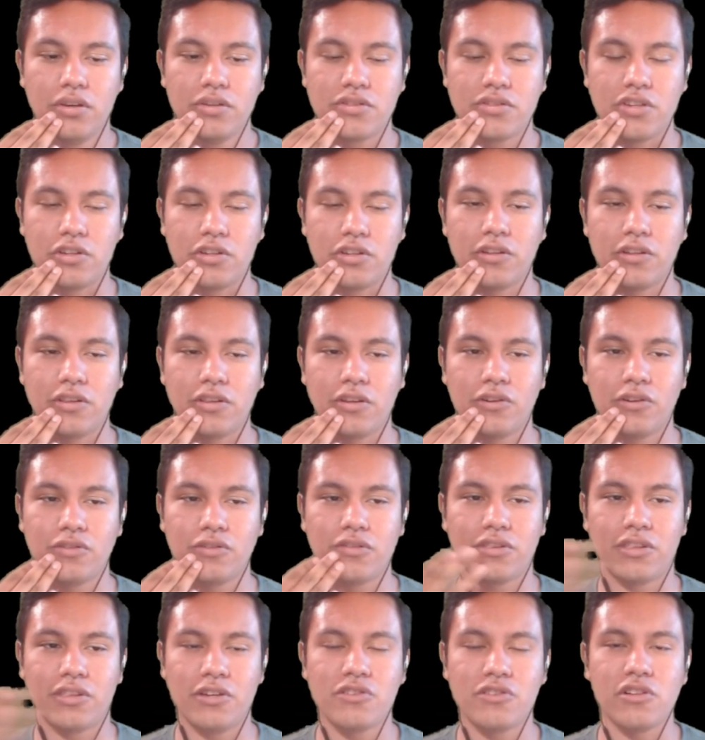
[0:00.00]
So
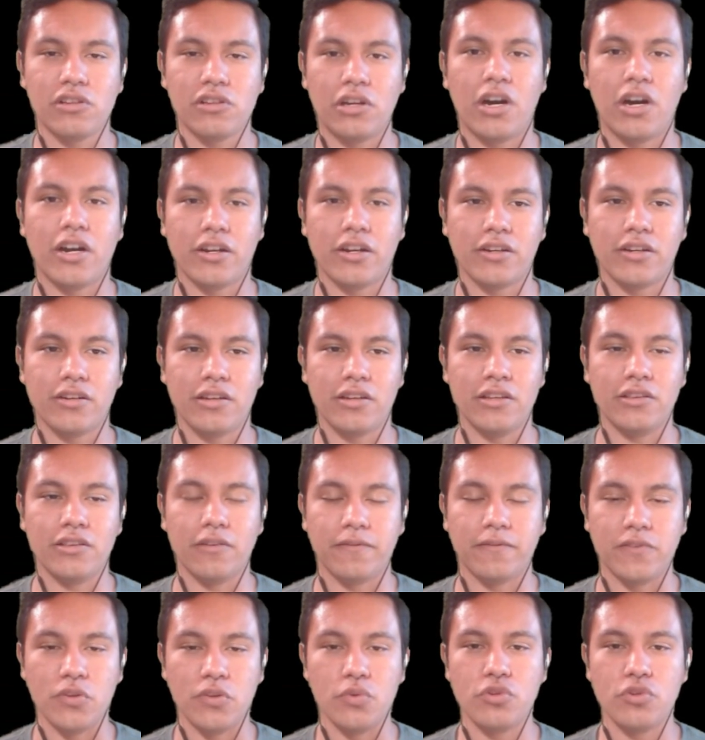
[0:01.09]
there's a lot in the
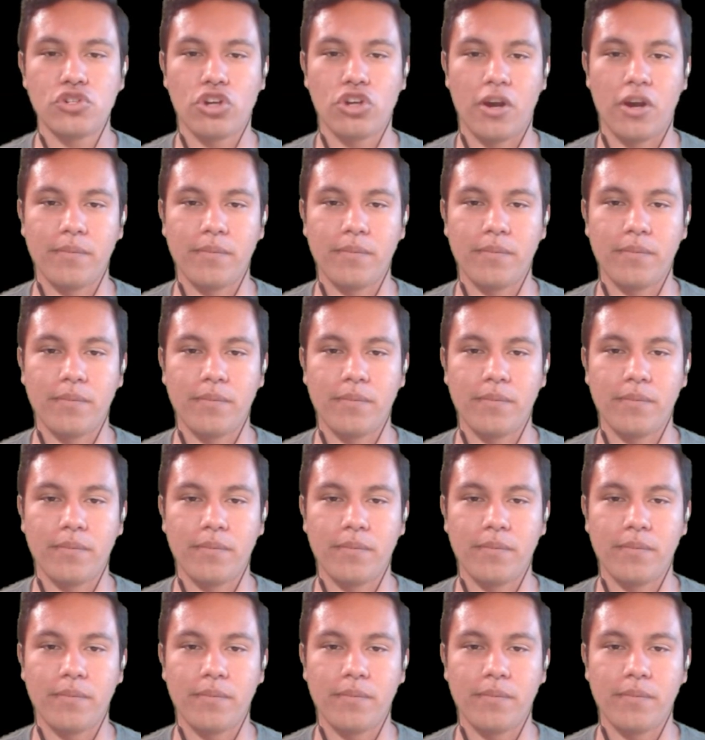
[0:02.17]
future.